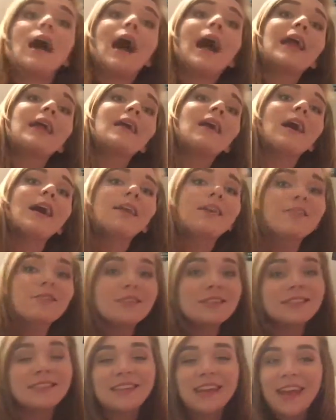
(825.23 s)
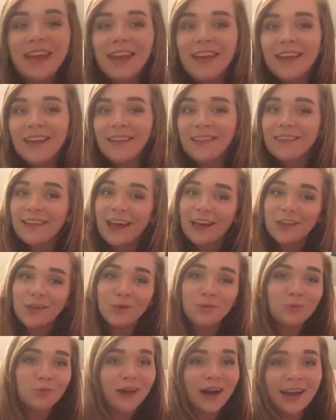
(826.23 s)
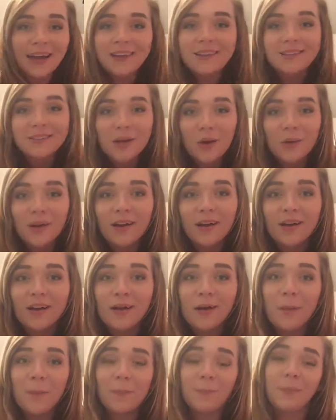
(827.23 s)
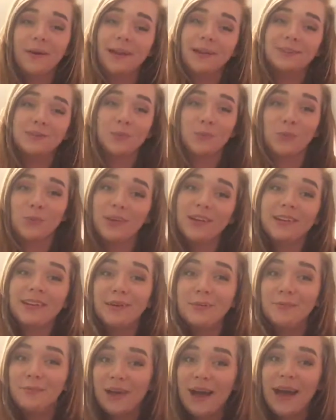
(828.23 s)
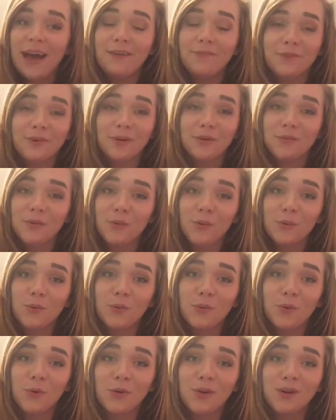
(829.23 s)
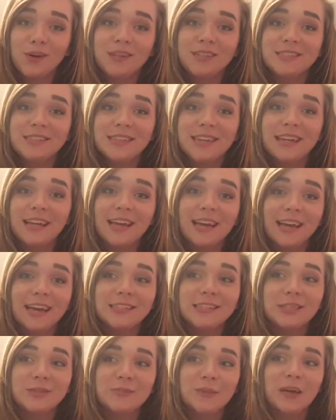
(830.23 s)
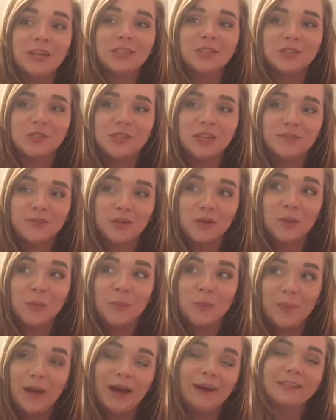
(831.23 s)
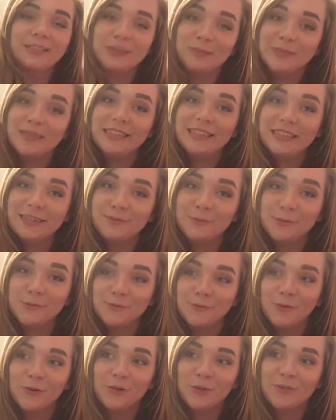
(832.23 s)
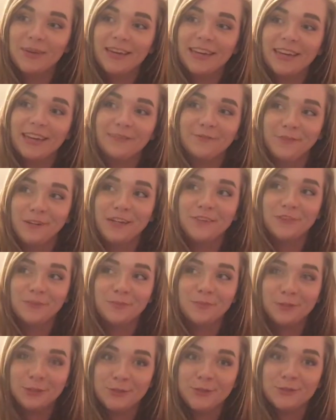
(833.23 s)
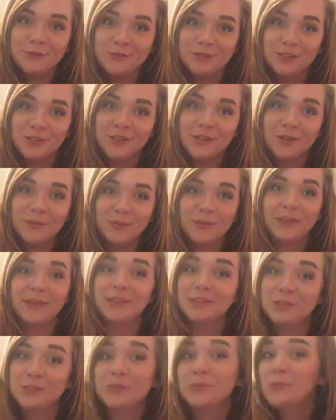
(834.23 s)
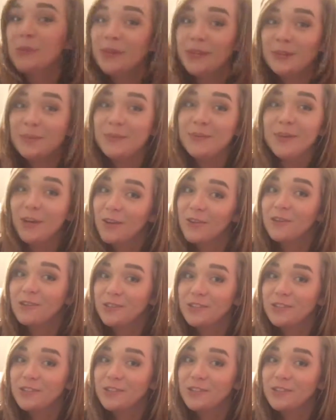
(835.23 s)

I understand that you like soda, but it's really bad for your vocal cords, especially if you're about to be performing in front of a producer because you want to be on the